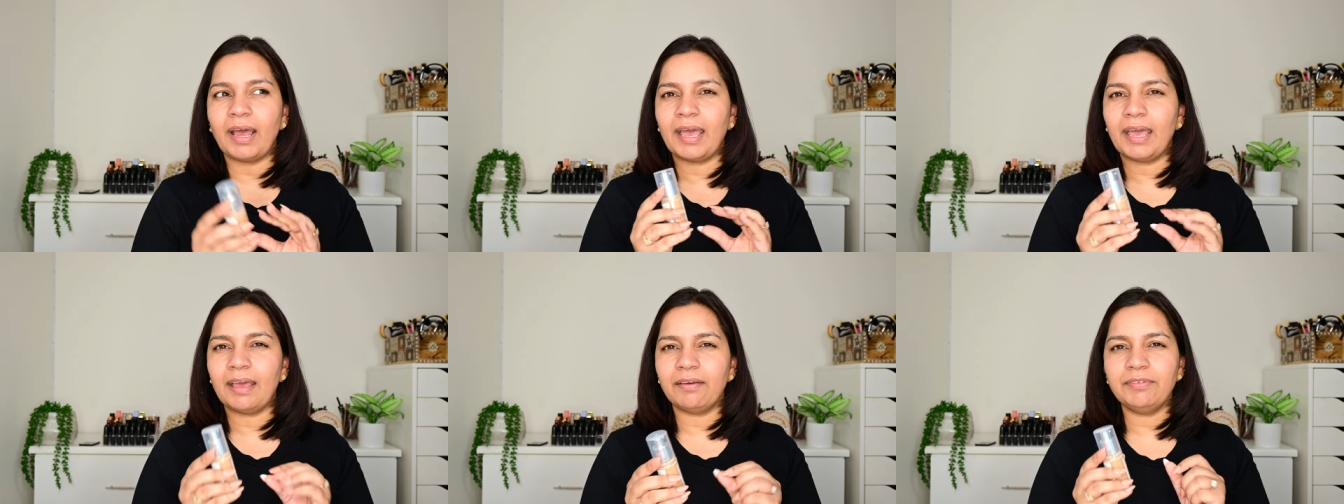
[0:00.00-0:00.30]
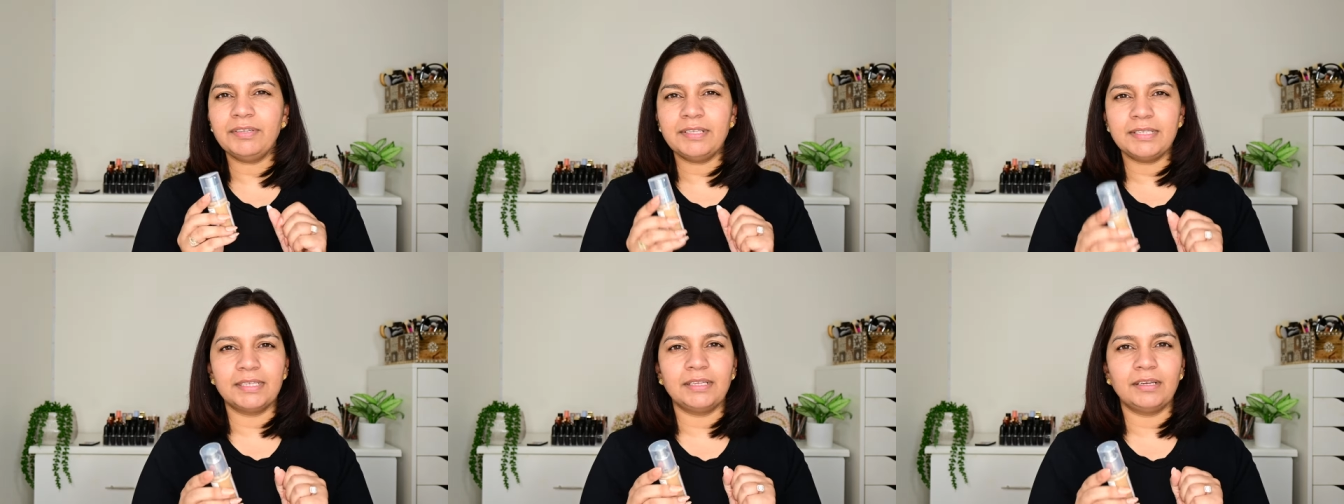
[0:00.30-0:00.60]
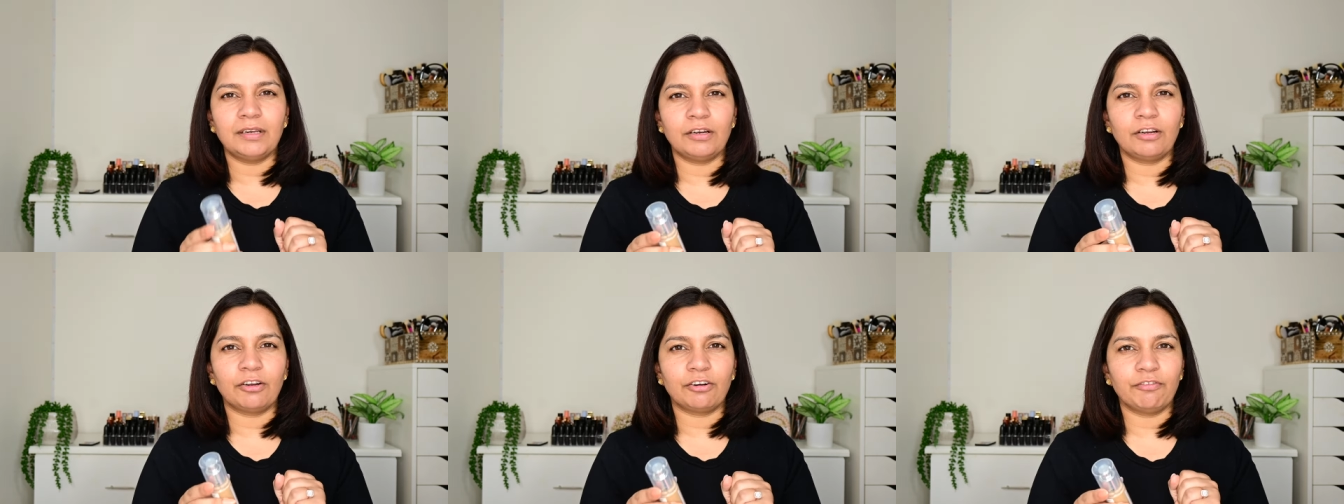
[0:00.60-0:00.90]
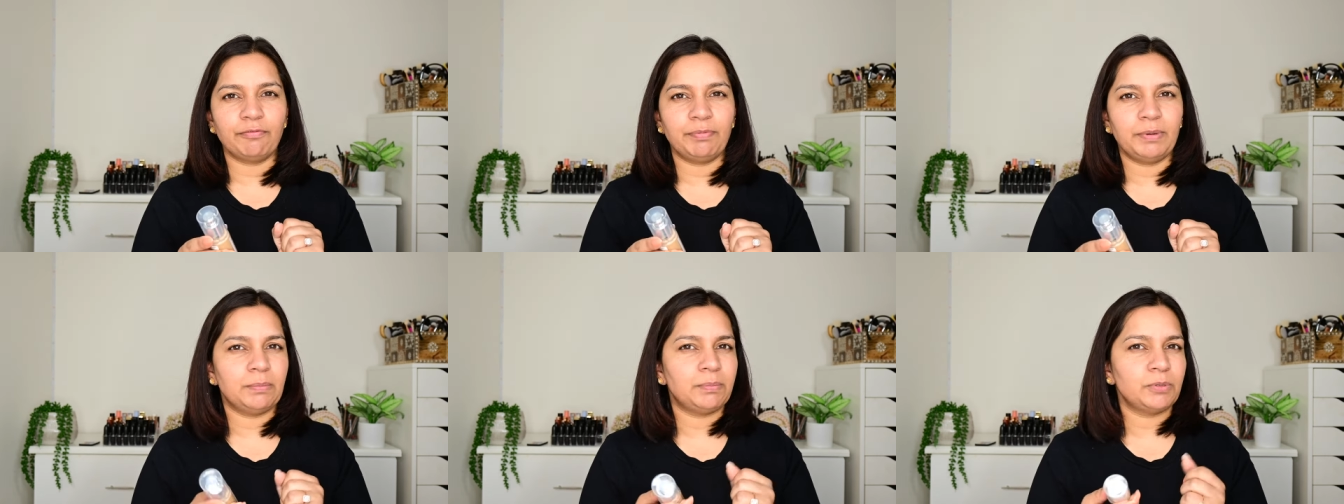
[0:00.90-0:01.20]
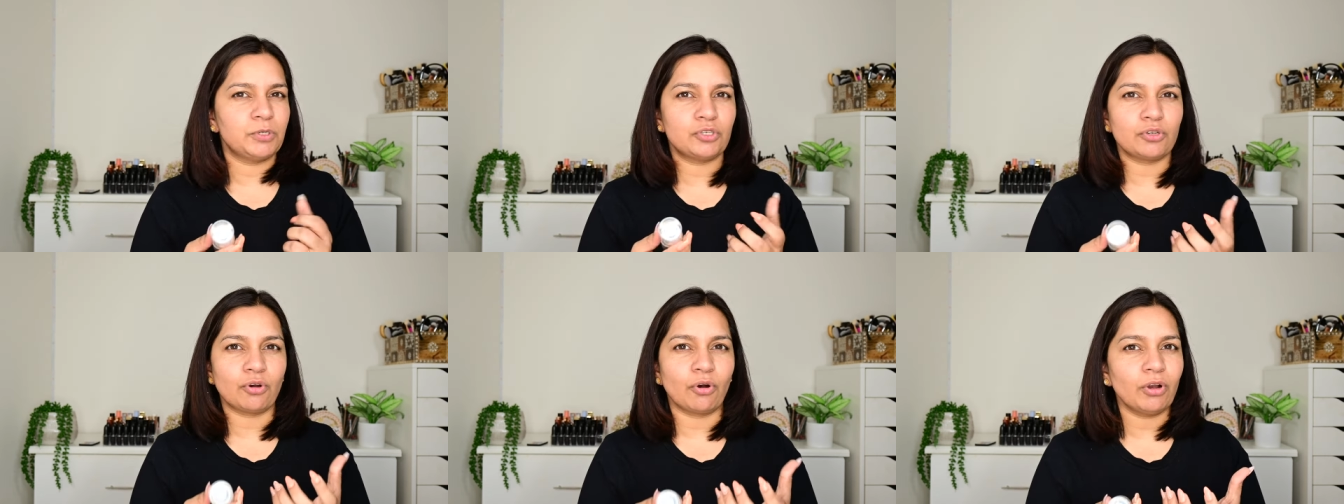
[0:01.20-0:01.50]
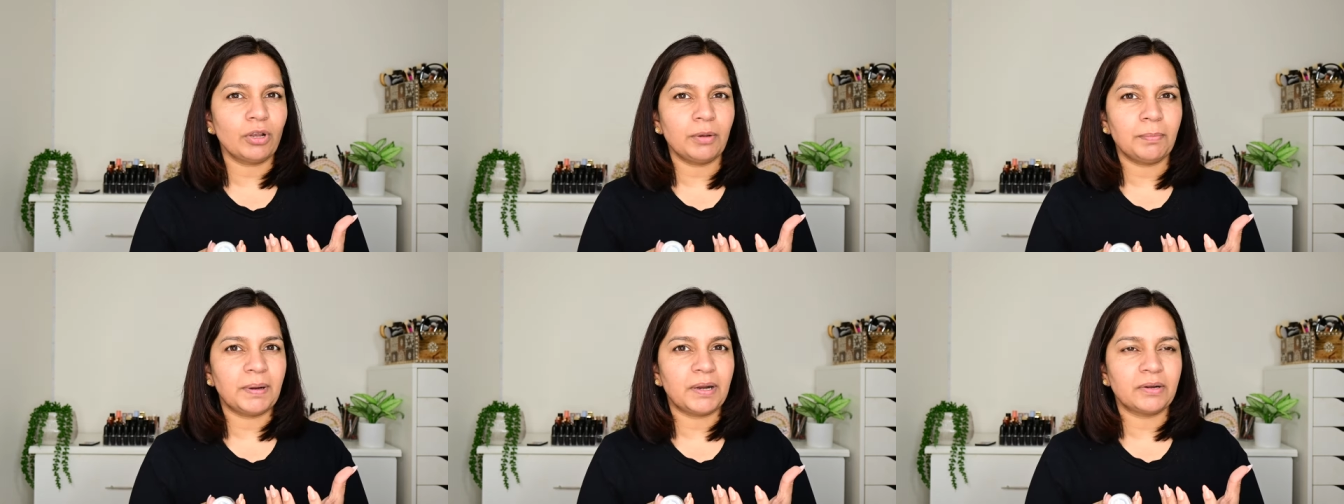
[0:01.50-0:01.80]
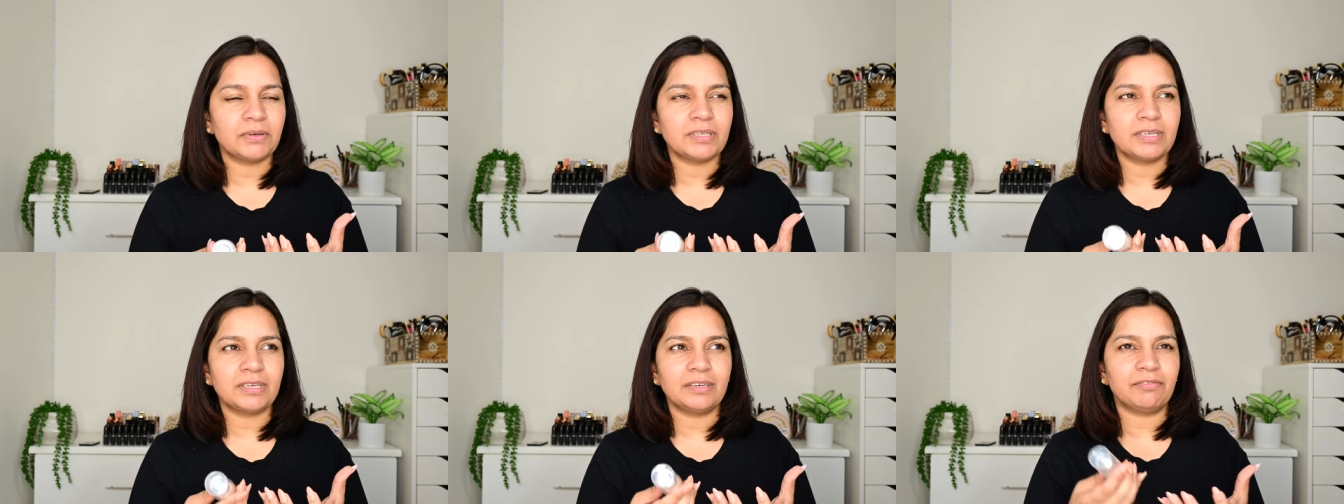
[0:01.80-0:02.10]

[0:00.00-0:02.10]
I haven't seen a lot of people talk about it.